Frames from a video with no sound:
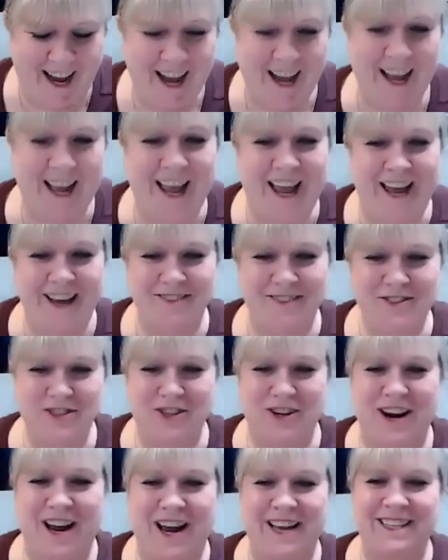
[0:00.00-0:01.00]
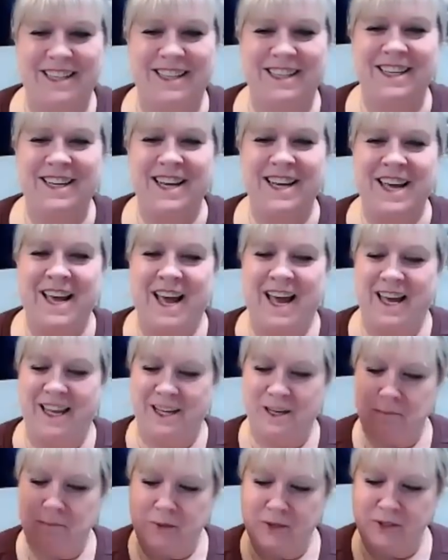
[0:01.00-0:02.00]
I have tried it, and
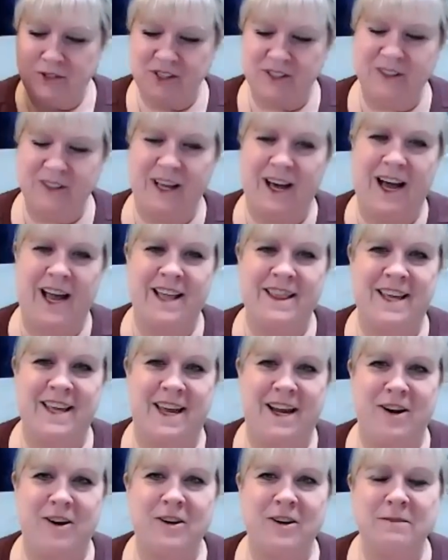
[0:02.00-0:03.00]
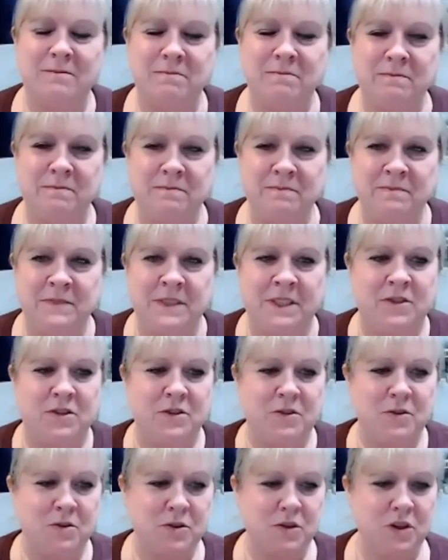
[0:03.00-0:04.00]
it puts a line there. So
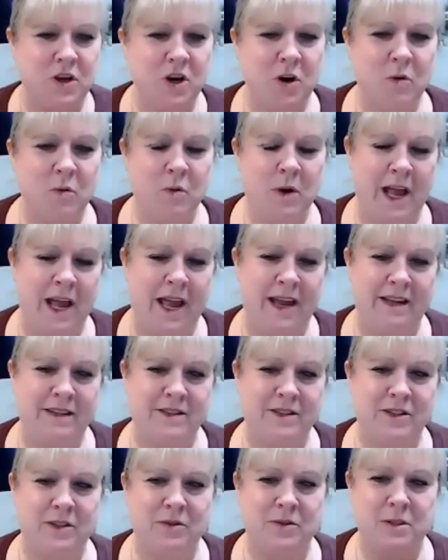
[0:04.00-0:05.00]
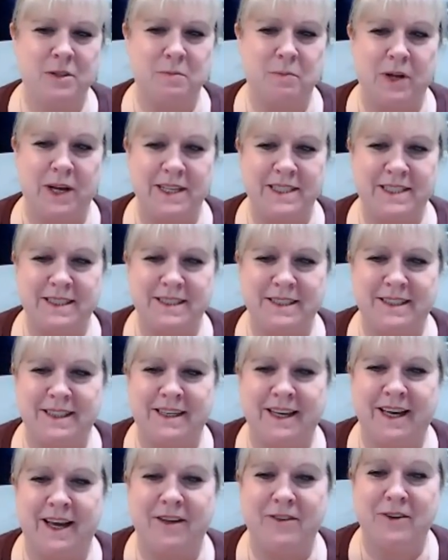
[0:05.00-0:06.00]
there's no way to splice it
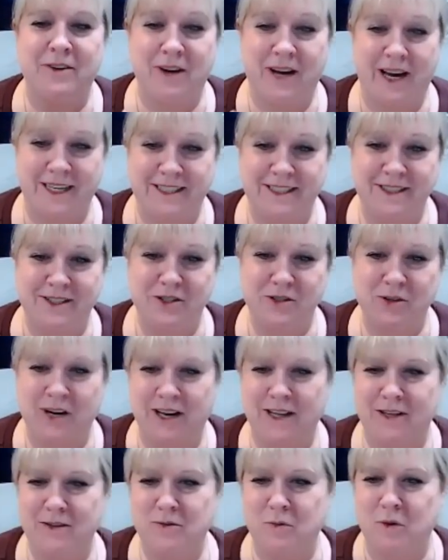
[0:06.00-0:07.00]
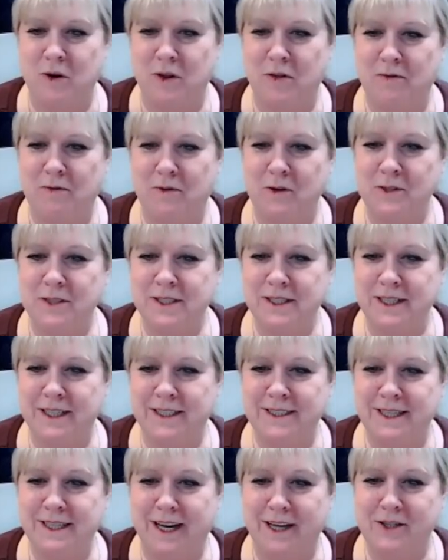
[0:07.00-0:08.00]
together. I did try it. It's one of the first
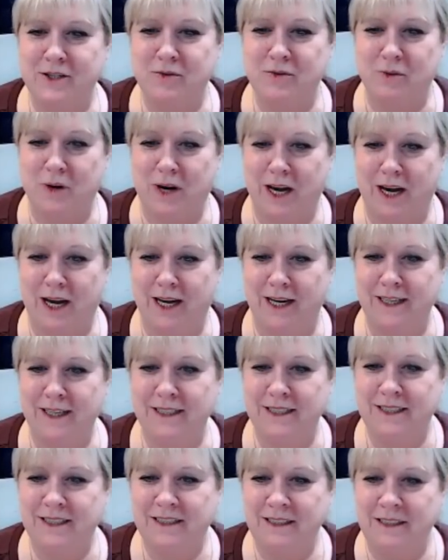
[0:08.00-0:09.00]
things I tried.